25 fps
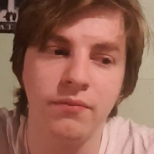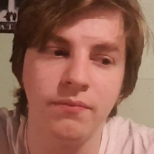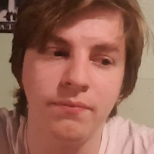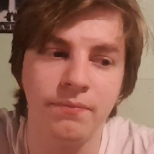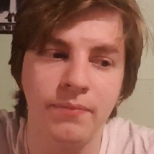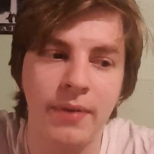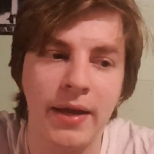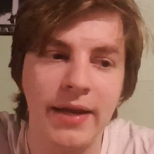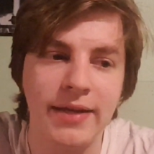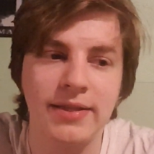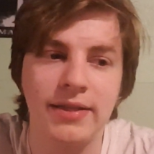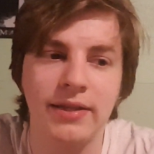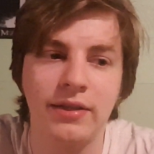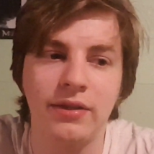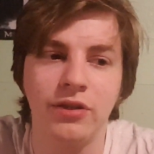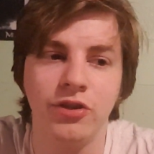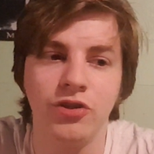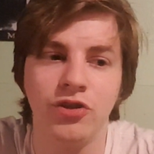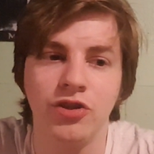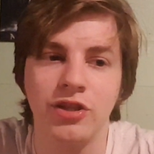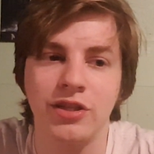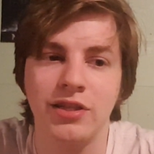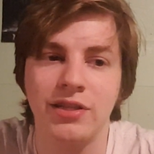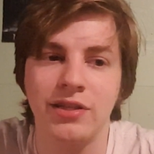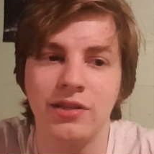basically
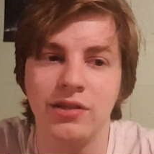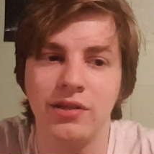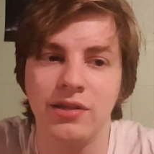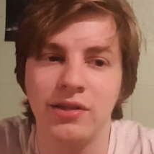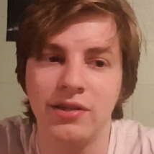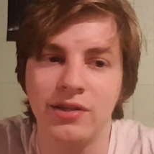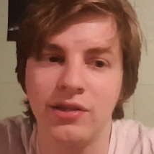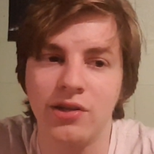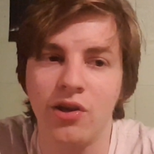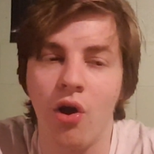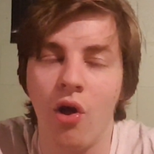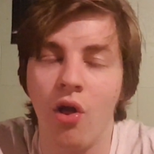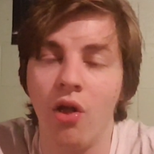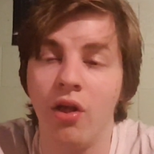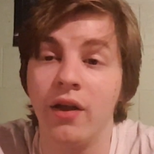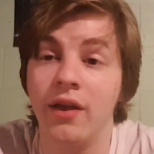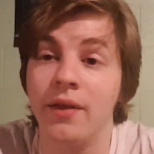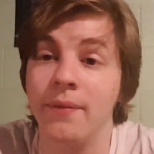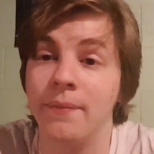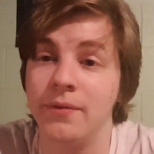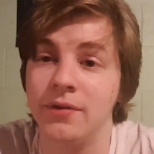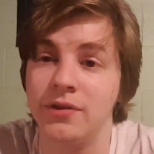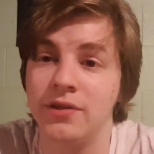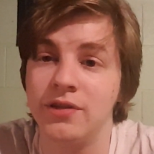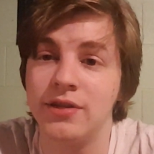just calling
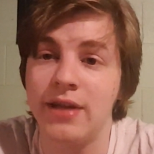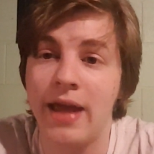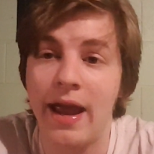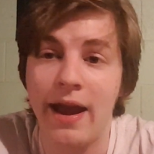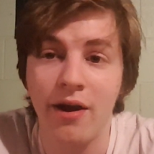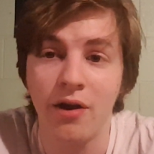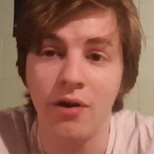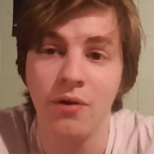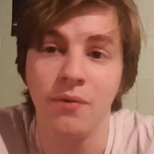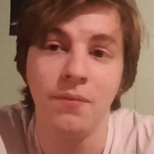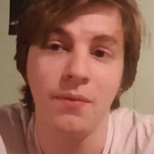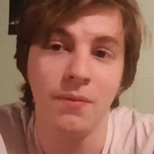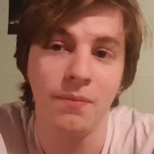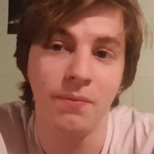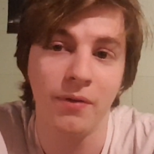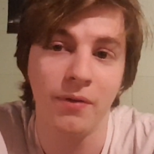them a terrible